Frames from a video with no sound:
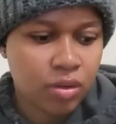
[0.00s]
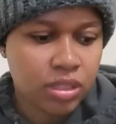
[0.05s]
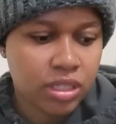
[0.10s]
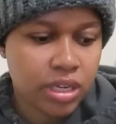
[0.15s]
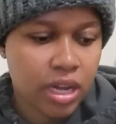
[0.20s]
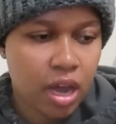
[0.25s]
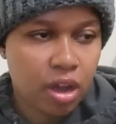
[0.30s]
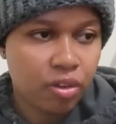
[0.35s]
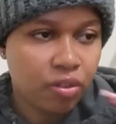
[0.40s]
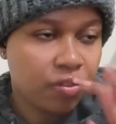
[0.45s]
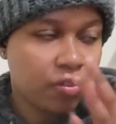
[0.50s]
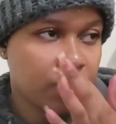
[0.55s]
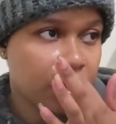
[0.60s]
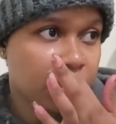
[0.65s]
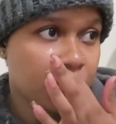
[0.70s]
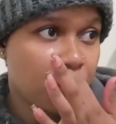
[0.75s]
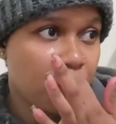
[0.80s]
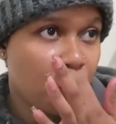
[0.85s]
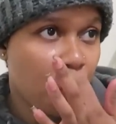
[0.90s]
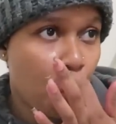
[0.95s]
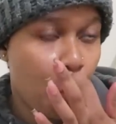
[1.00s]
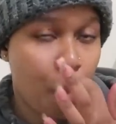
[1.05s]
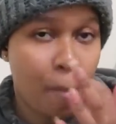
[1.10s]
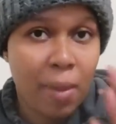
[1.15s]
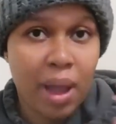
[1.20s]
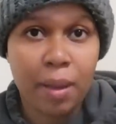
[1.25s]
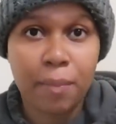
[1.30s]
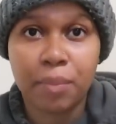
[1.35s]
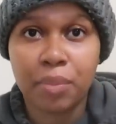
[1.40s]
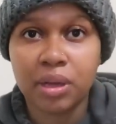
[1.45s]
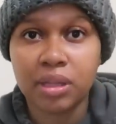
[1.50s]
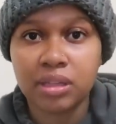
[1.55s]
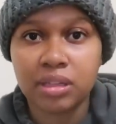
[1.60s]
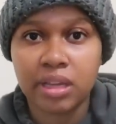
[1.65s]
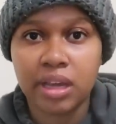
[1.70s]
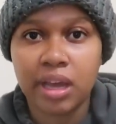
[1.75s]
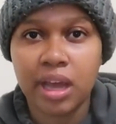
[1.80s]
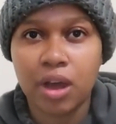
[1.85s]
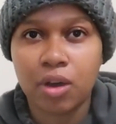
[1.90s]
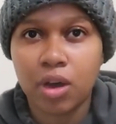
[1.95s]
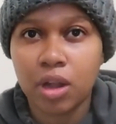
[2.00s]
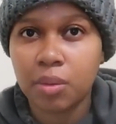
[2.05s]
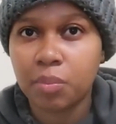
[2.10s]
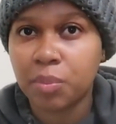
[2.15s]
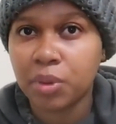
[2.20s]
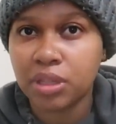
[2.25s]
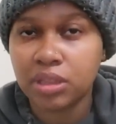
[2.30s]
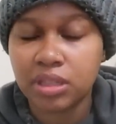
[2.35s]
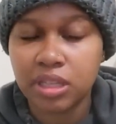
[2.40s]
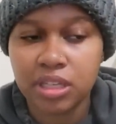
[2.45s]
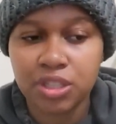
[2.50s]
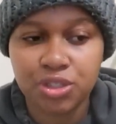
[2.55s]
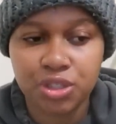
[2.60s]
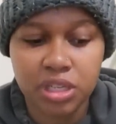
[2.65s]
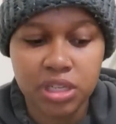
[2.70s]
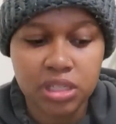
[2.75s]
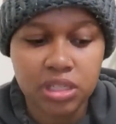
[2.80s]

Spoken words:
an outfit for my birthday. I got a birthday dress.